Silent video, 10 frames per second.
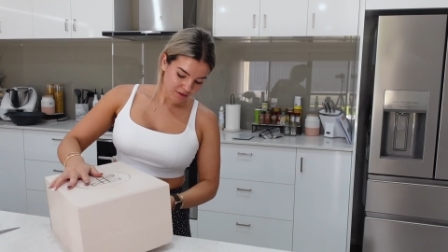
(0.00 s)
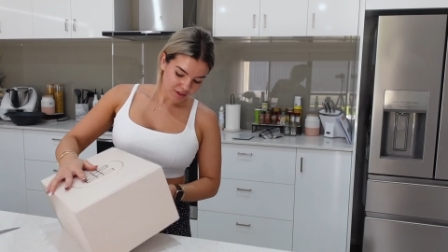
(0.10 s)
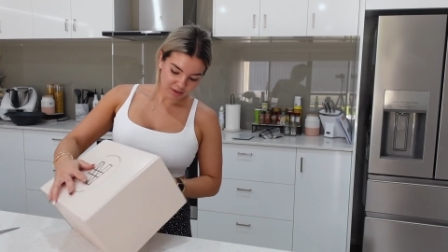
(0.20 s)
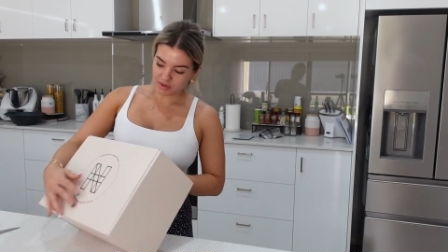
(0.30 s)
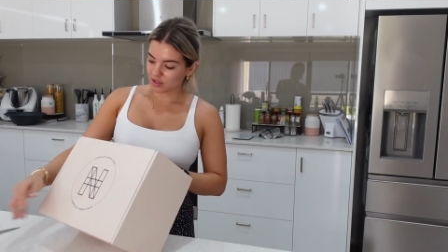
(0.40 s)

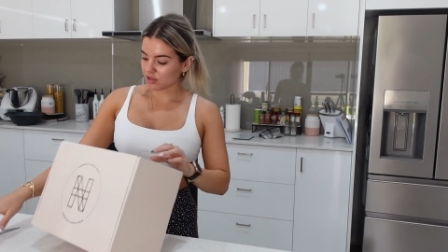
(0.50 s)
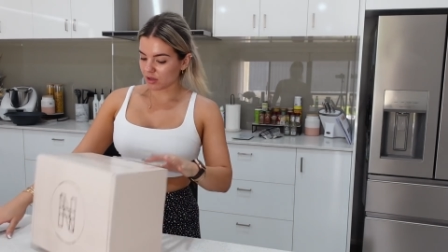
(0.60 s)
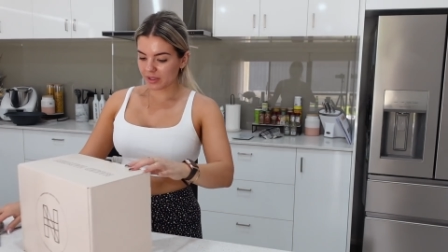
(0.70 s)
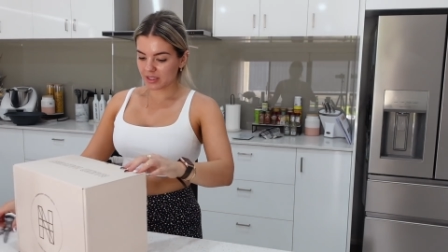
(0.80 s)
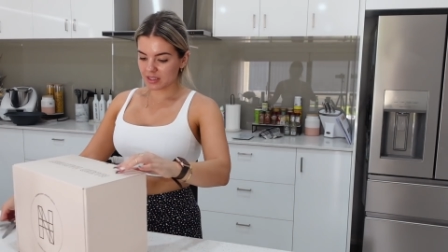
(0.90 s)
I'm so
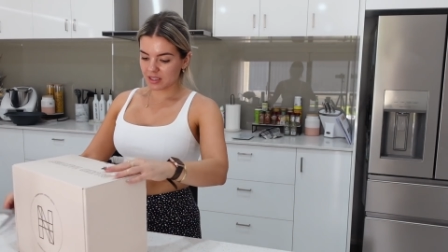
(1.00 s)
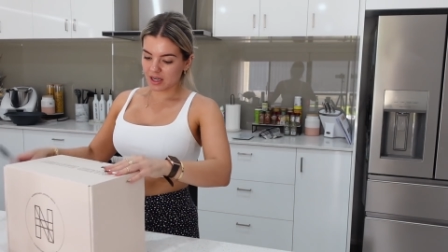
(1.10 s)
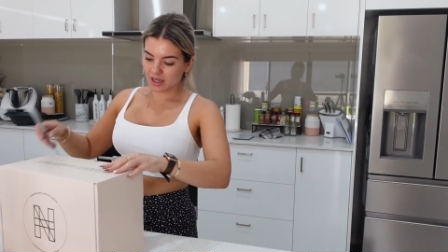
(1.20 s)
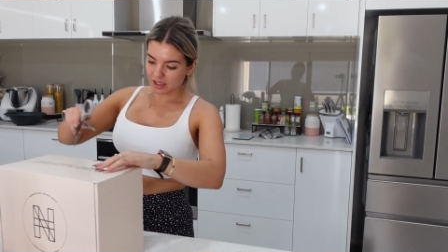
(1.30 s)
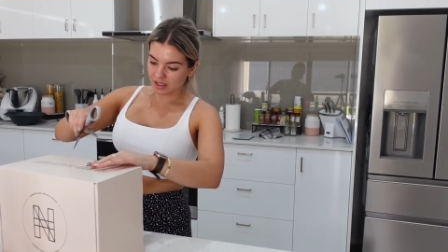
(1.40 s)

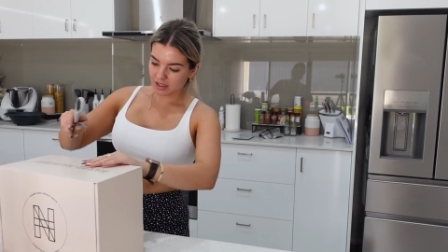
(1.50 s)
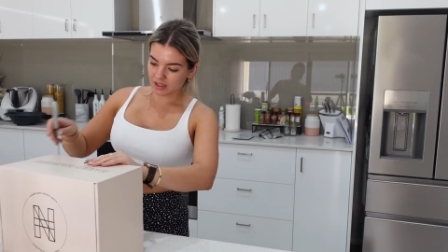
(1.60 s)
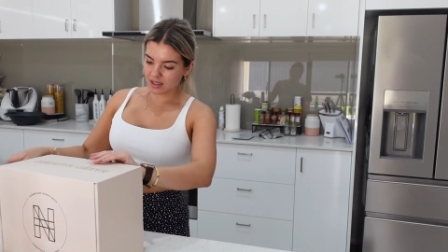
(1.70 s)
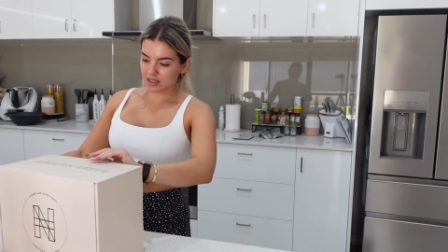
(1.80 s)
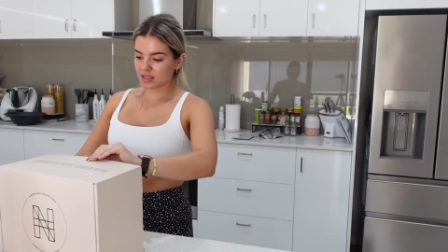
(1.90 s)

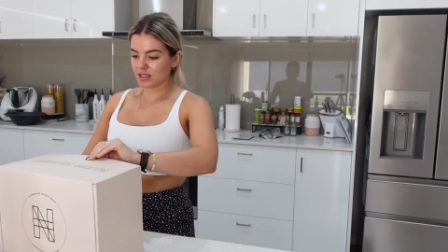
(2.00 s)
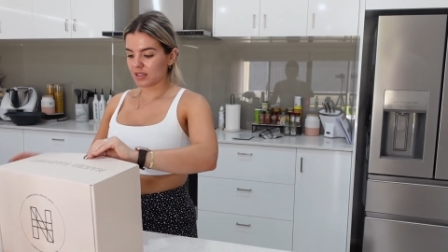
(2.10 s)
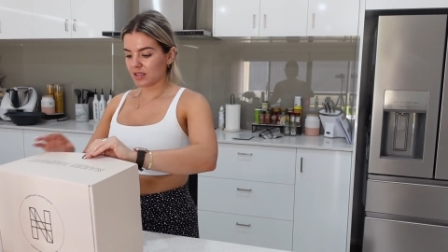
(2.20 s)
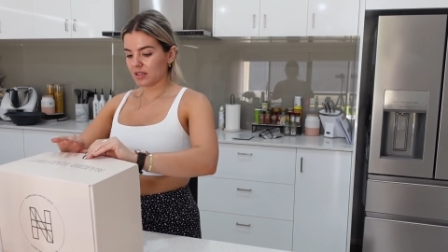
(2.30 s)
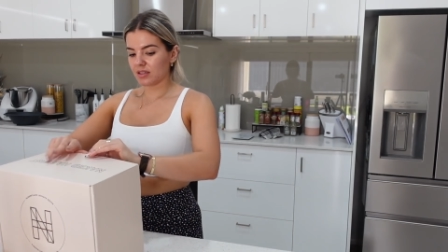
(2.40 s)
excited
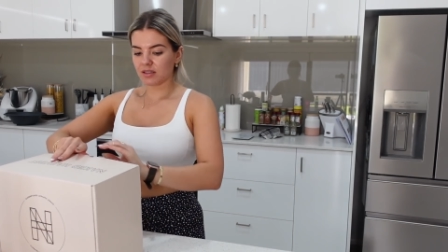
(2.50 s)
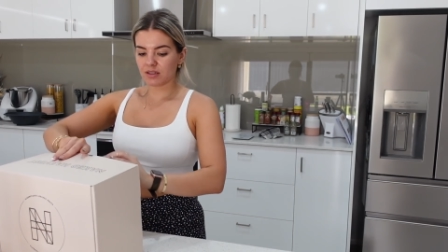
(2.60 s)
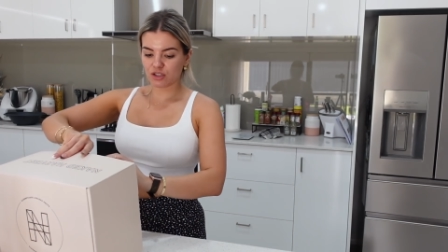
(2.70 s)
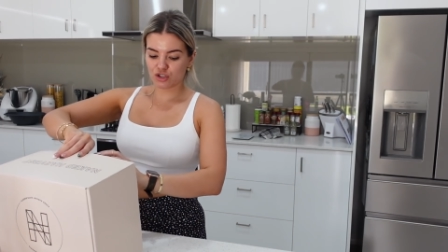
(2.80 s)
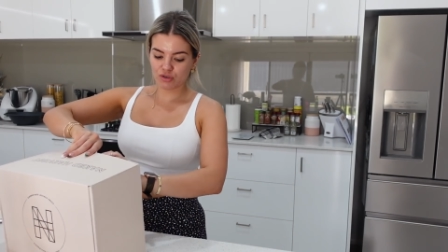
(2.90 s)

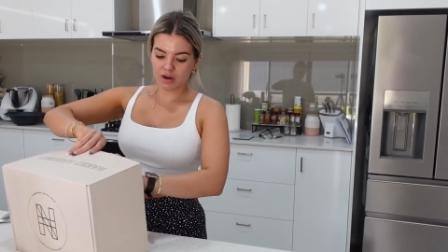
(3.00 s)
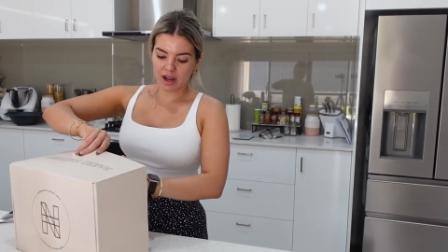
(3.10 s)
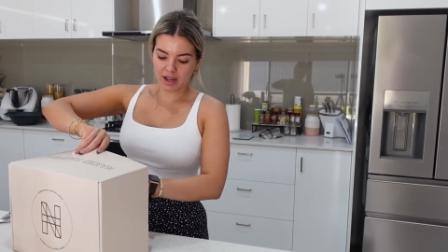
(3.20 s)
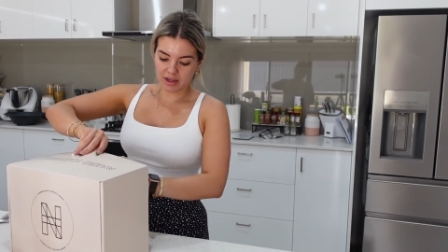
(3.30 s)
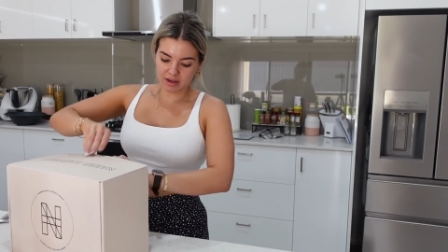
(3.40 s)
to
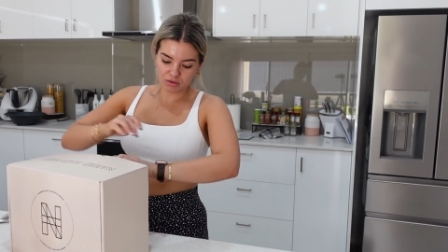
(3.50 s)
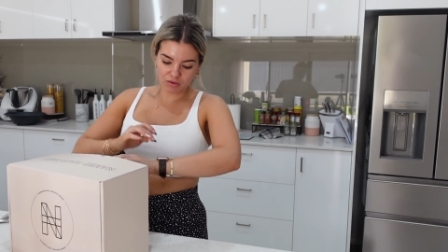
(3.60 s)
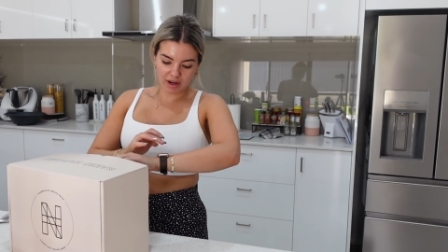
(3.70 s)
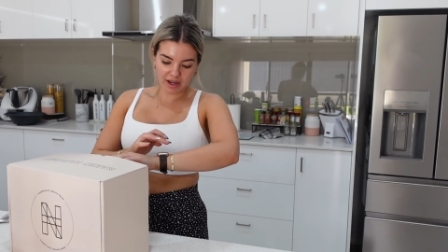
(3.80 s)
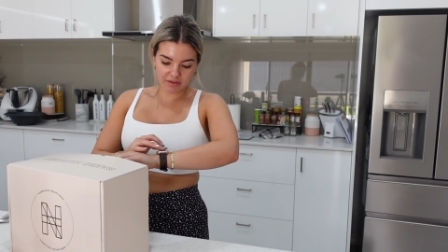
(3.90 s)
try it.
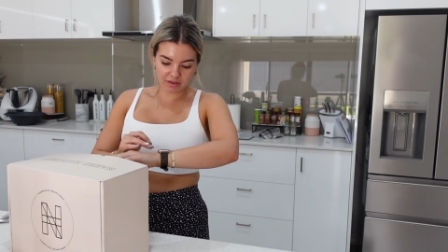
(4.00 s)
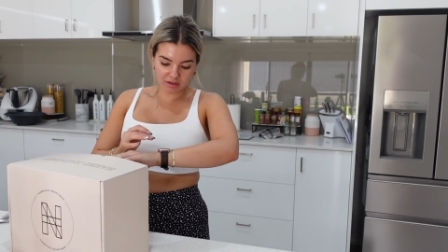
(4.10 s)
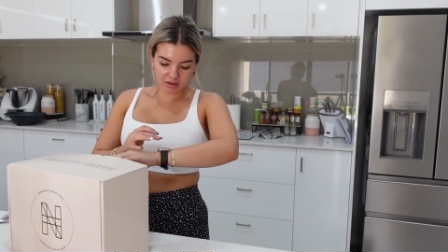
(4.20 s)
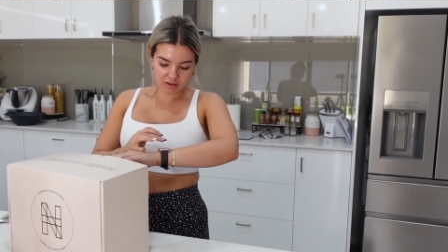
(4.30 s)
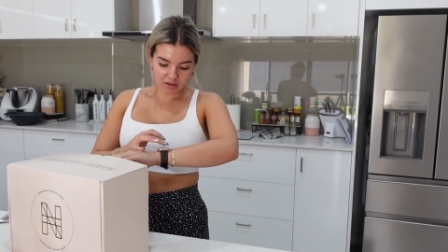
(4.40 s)
Oh, I haven't
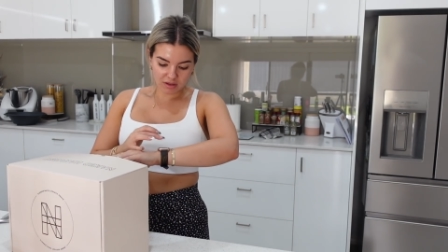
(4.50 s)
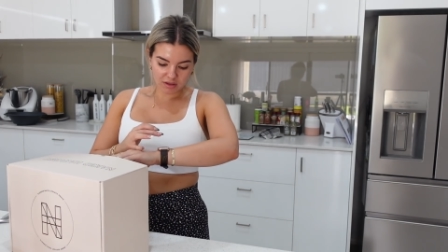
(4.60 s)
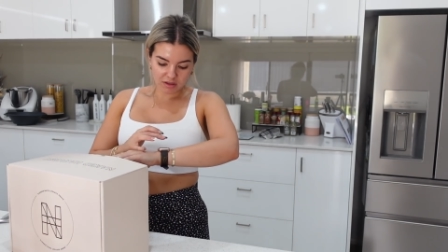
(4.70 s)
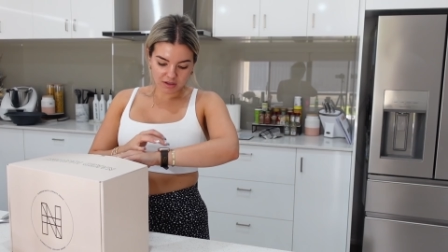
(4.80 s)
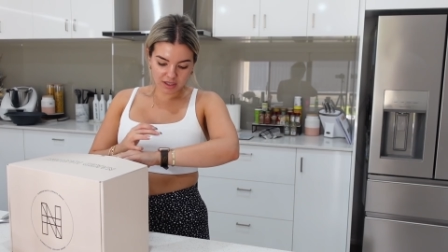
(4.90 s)

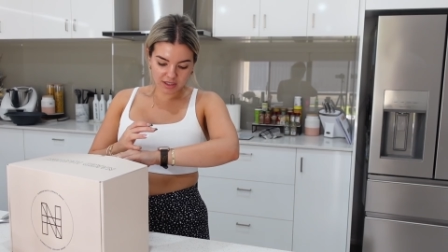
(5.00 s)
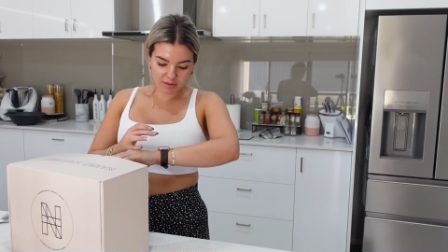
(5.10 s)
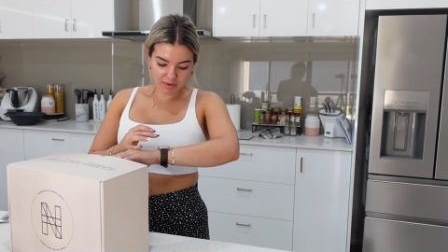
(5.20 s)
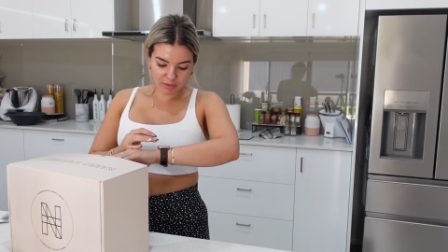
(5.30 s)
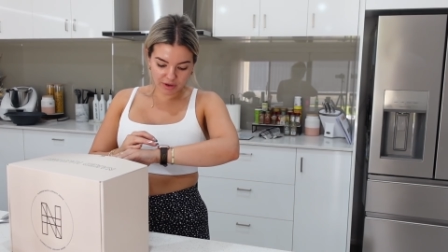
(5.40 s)
ended
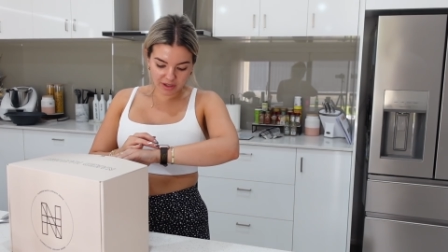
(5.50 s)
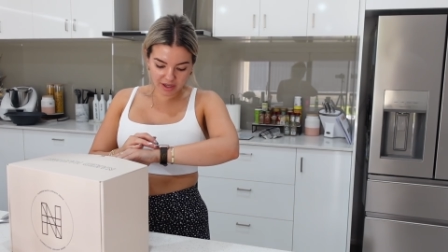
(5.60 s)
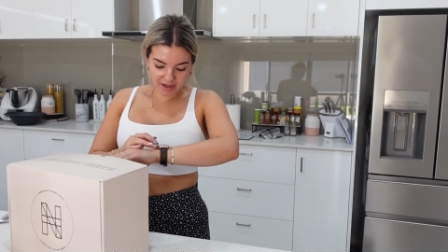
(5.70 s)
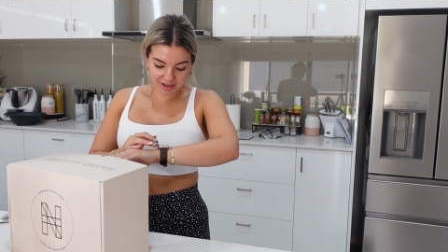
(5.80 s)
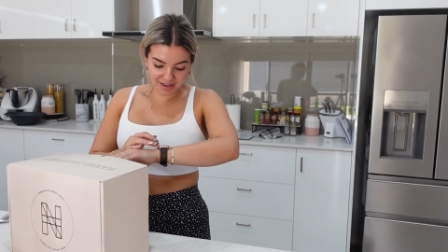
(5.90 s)
my
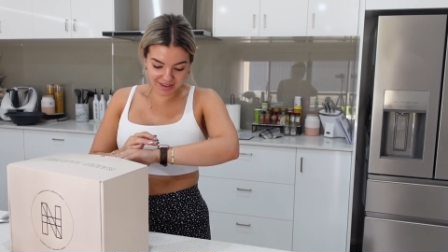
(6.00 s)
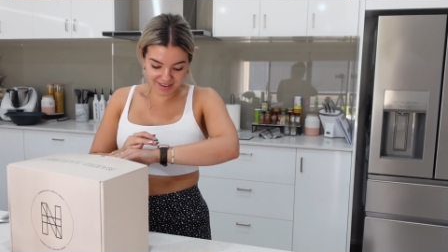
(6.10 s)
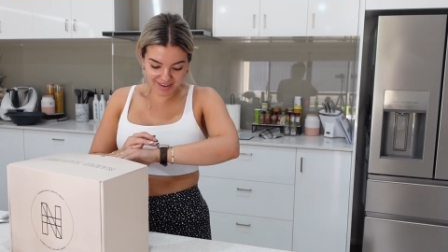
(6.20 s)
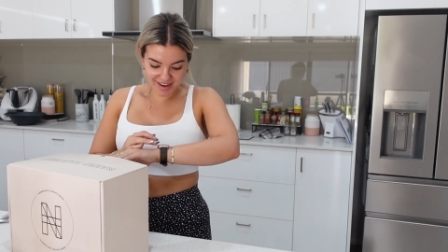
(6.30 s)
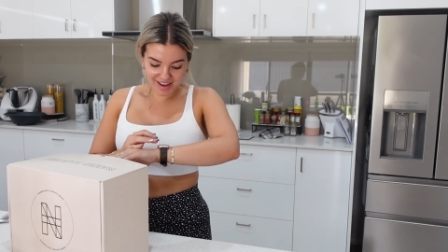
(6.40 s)
workout.
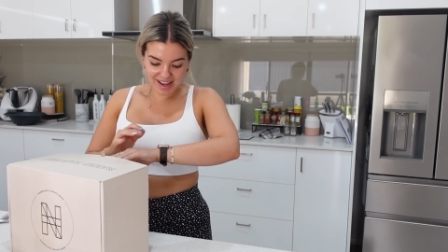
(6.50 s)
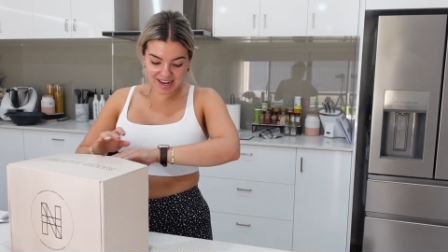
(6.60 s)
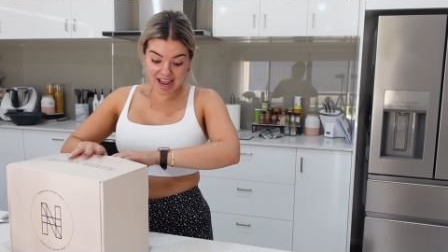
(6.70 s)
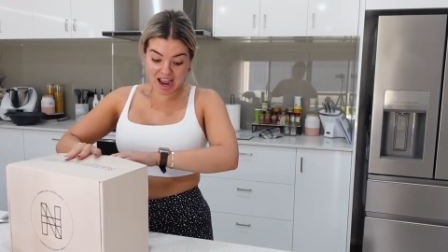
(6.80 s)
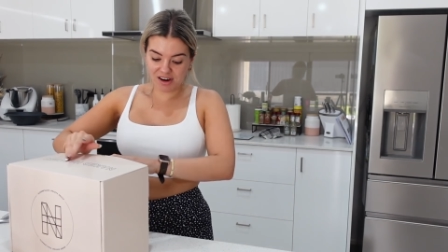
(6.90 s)

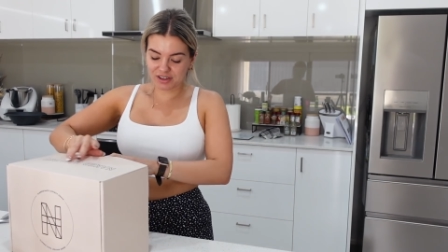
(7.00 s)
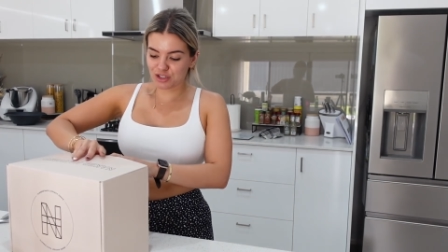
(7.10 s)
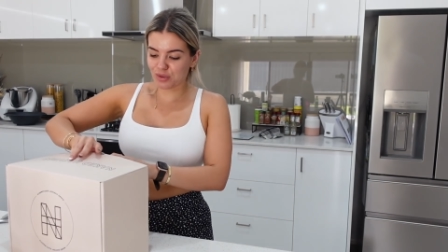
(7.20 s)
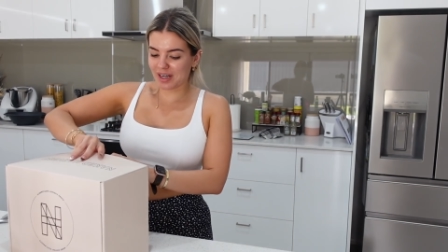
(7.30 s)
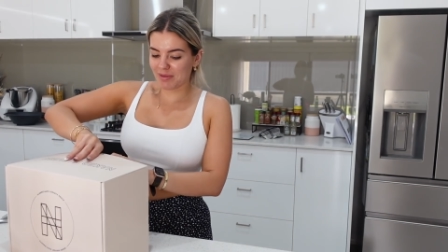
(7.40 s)
An hour and
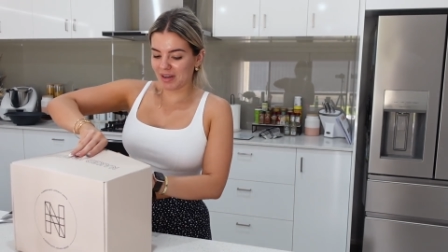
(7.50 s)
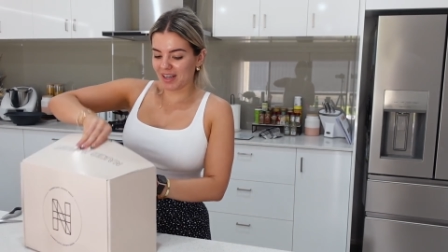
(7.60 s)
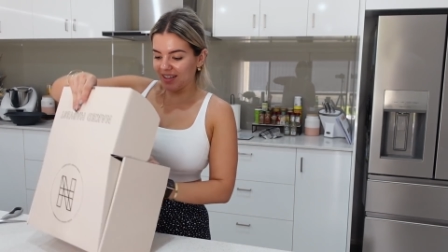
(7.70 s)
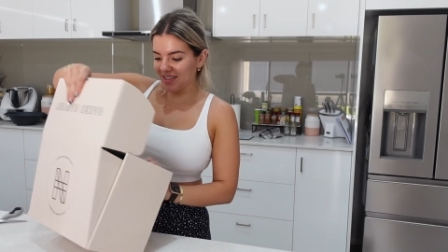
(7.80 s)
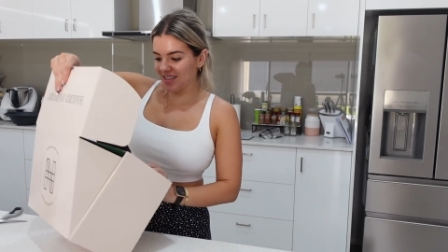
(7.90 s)
20
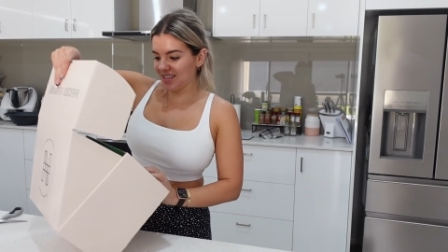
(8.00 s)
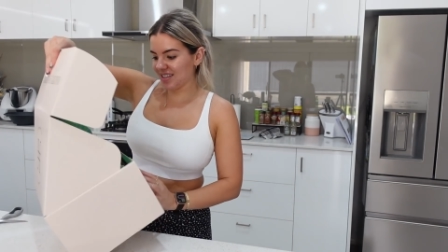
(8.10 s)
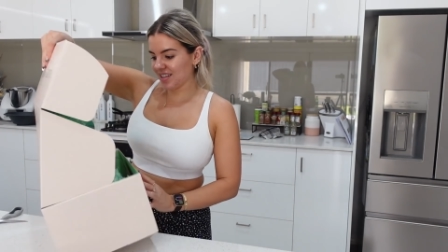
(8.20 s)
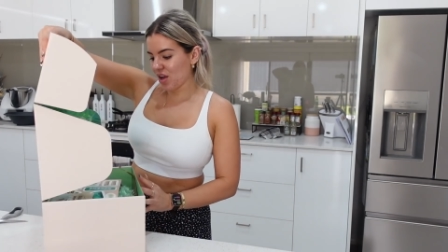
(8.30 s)
minutes.